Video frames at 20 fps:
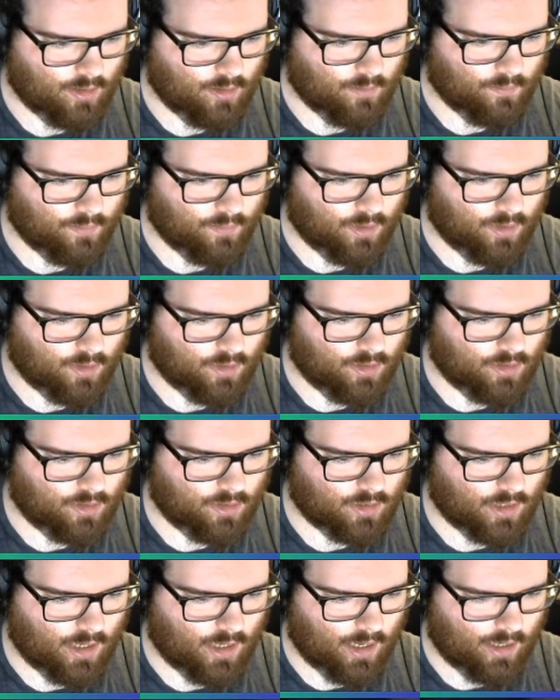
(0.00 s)
plus
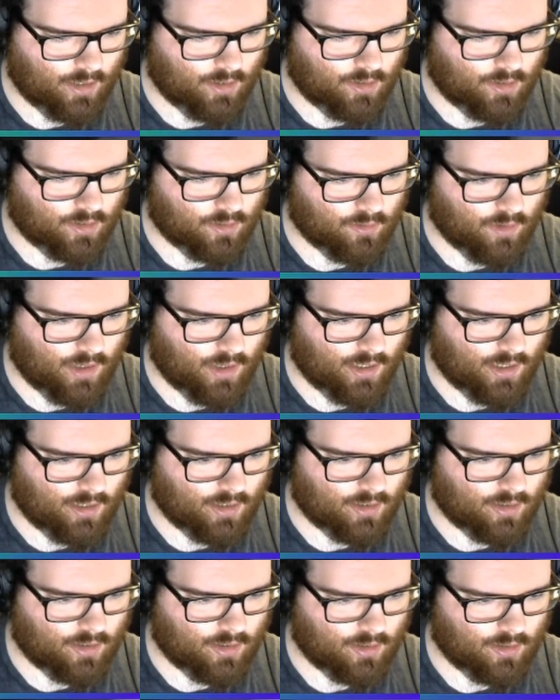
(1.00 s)
h
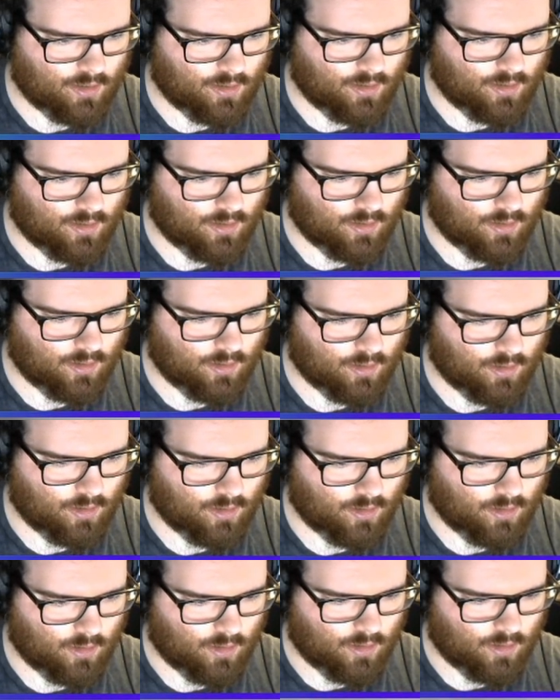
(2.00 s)
squared
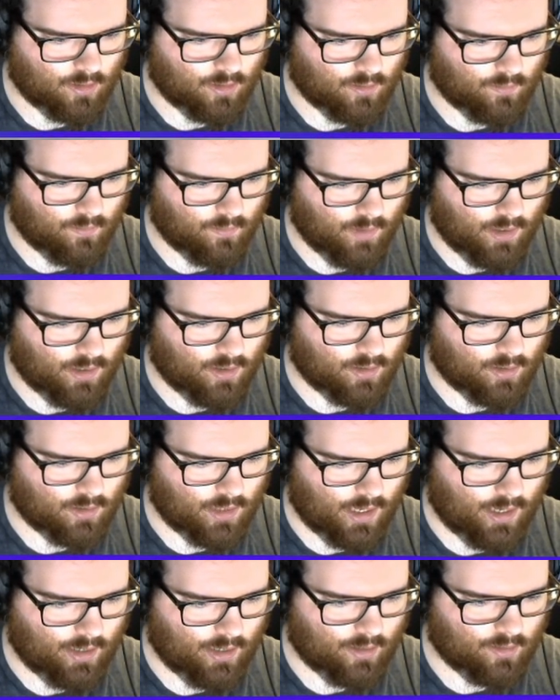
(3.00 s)
minus
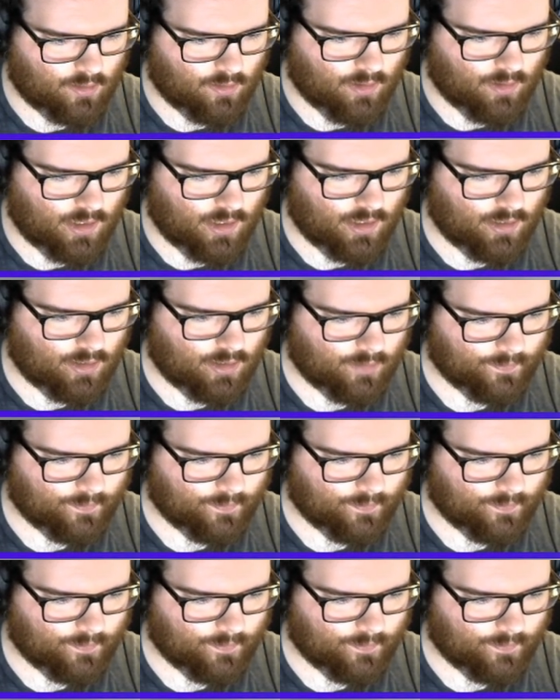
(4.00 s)
x squared